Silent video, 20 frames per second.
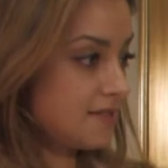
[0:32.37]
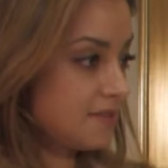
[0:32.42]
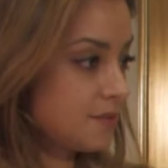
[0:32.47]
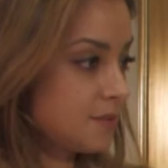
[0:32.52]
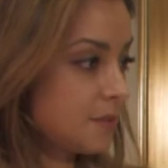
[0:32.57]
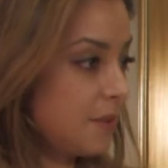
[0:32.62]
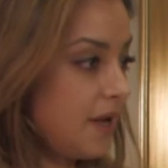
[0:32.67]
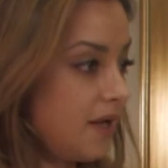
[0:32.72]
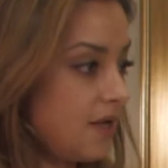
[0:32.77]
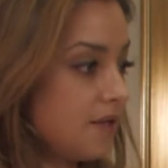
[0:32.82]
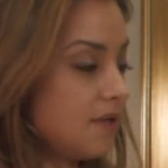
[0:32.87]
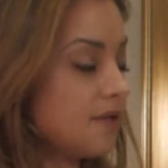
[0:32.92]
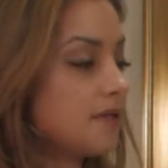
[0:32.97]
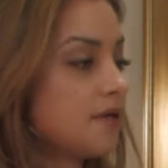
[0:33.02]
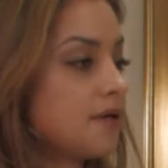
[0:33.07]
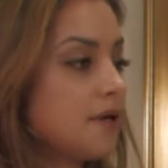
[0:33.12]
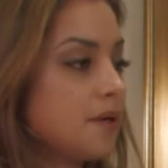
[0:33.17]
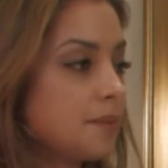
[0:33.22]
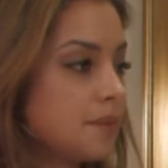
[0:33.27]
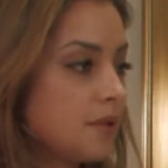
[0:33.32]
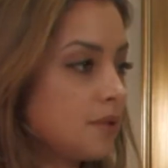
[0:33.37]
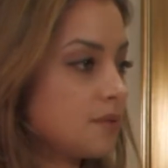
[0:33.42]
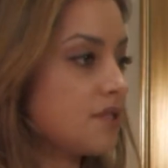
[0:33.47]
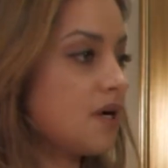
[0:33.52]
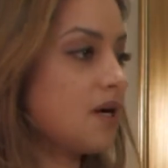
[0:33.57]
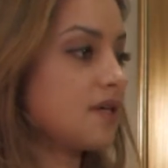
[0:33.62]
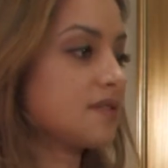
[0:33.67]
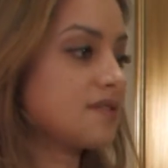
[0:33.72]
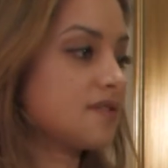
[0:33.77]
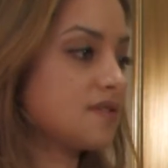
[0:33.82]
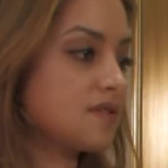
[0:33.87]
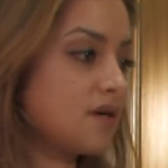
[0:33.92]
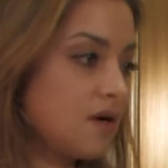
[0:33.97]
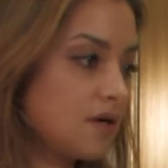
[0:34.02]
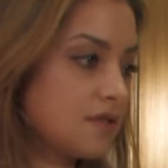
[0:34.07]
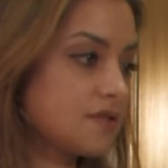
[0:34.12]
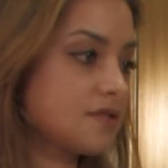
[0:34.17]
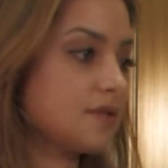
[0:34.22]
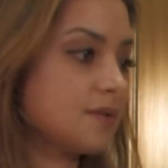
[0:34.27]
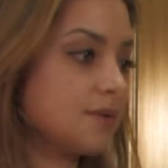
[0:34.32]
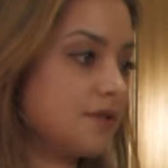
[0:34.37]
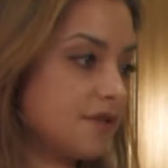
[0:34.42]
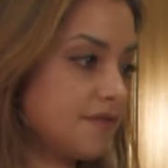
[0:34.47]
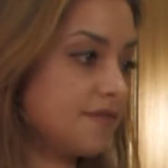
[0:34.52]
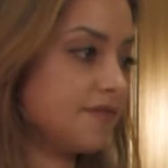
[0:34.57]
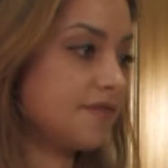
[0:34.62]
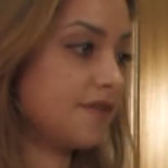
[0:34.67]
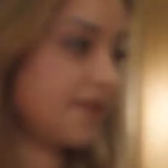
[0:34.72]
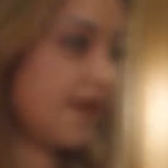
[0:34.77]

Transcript: as well. Botox is also good for